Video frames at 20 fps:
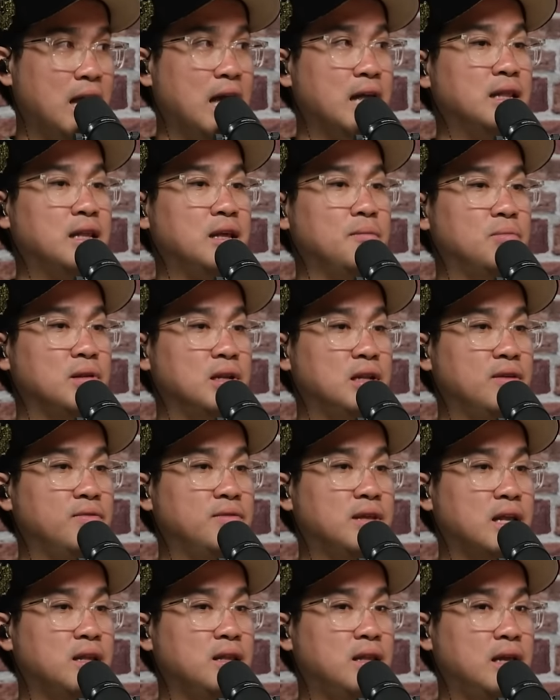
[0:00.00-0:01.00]
Mm. And they
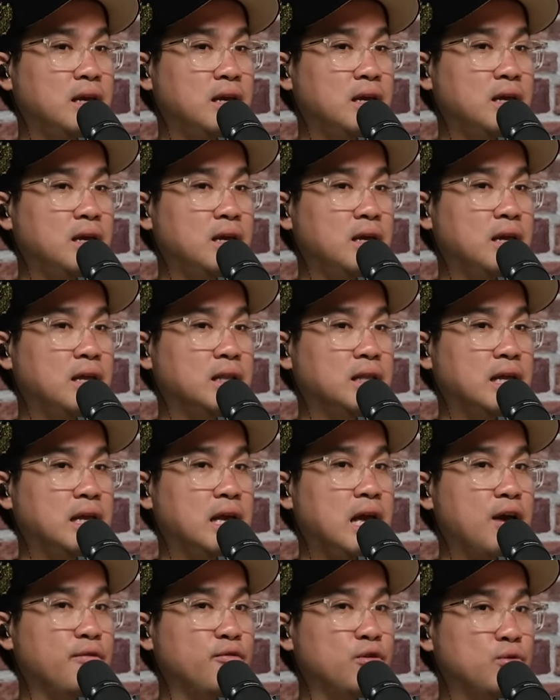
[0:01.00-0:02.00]
believe that they
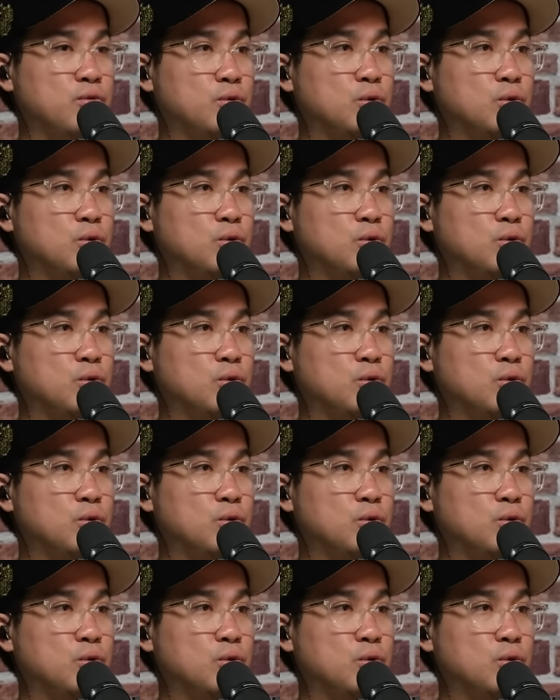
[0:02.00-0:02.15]
they have